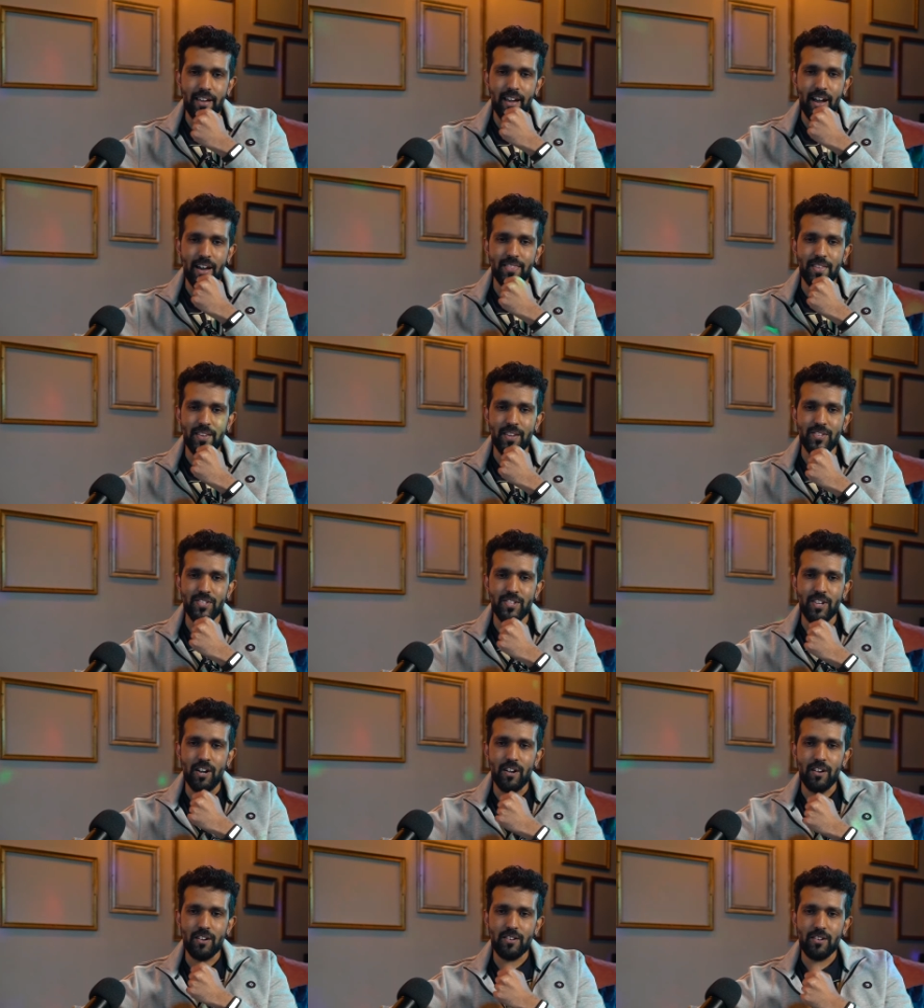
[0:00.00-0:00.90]
and then they
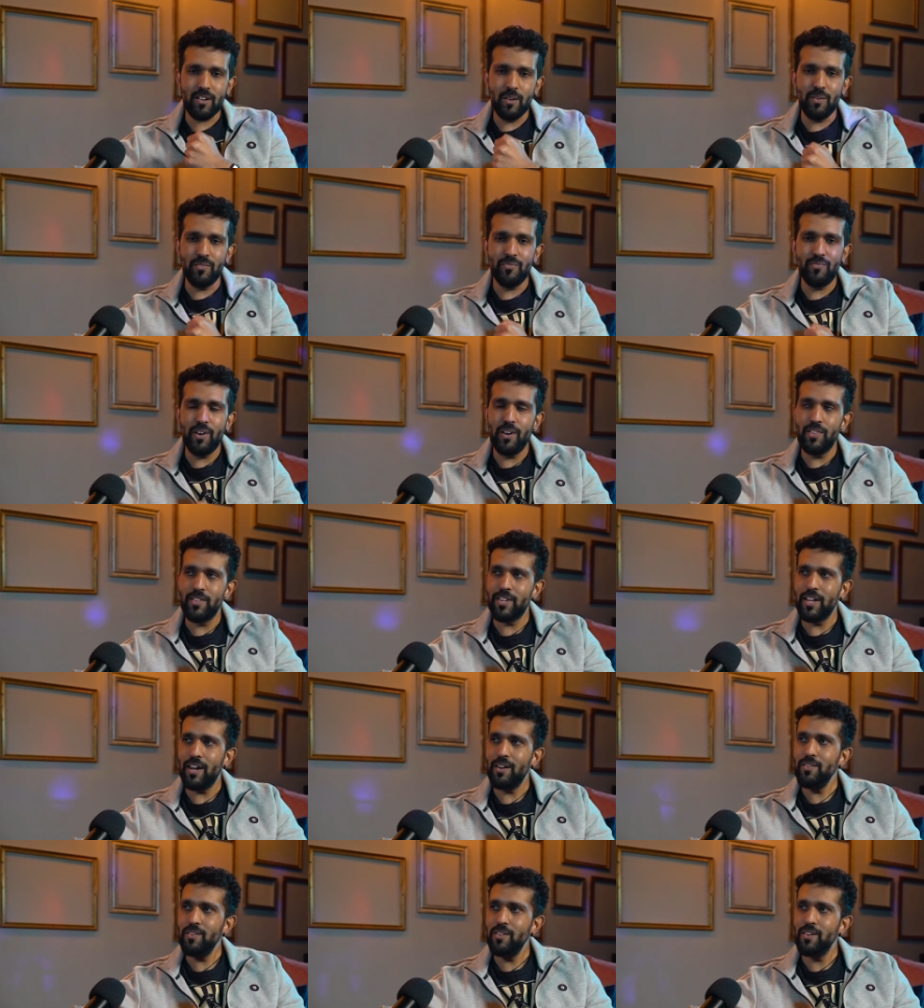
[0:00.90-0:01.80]
start going further
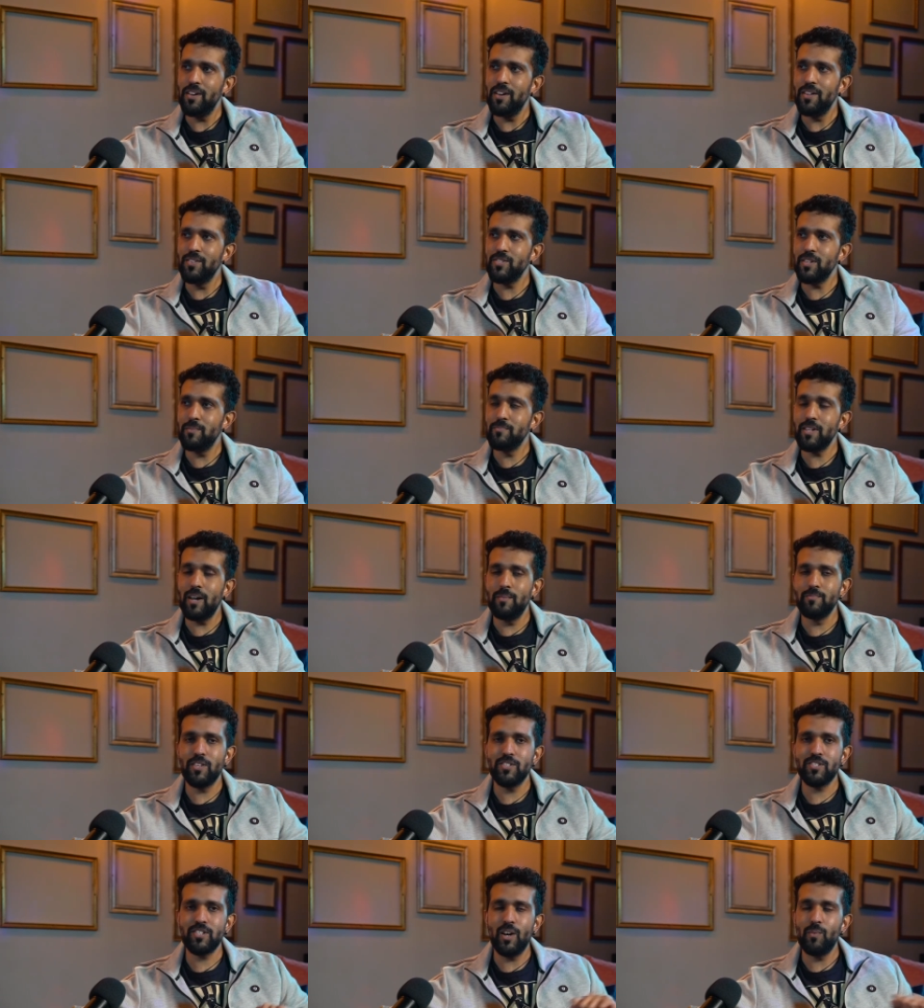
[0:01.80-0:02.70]
down, and sometimes
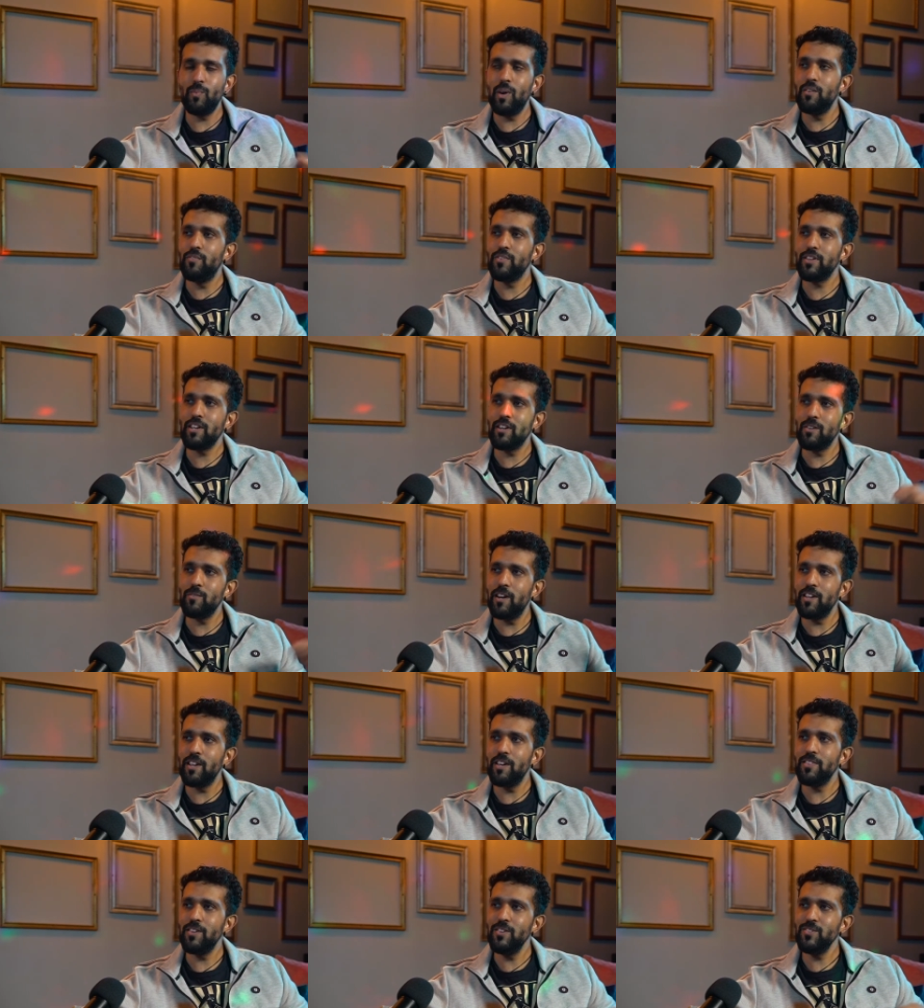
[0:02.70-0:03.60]
they start waving it around
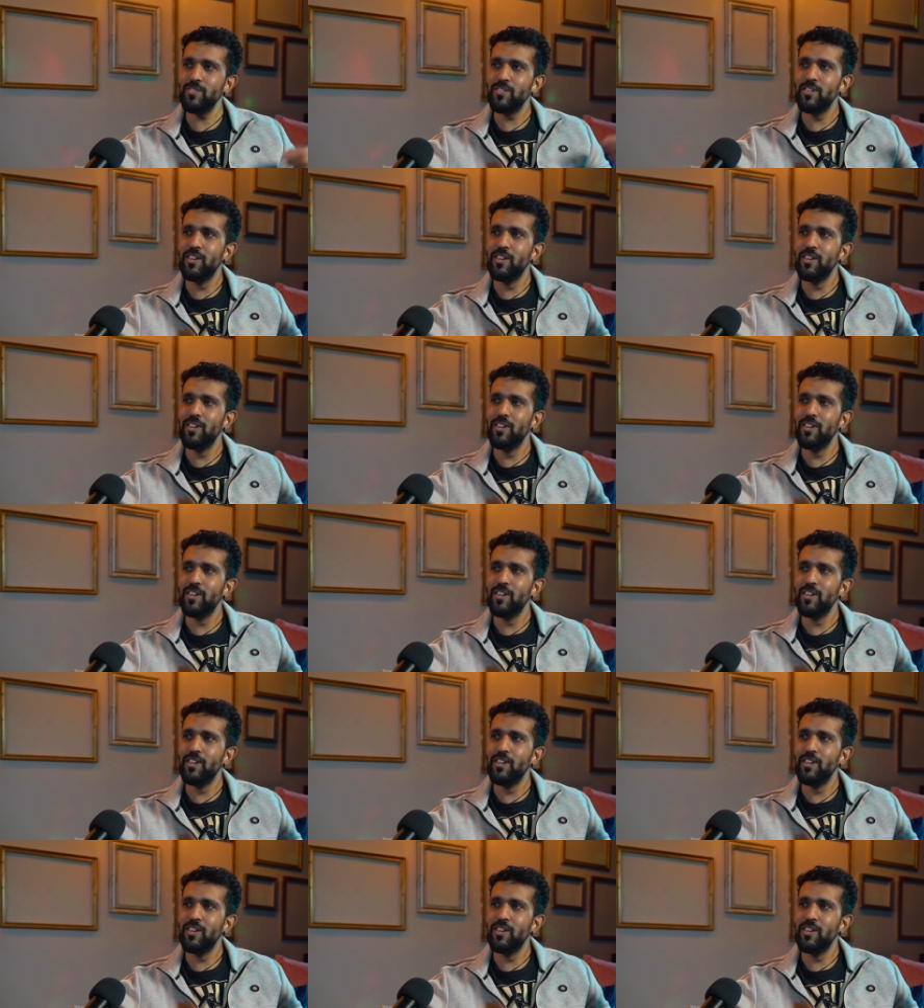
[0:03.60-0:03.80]
yeah. like this.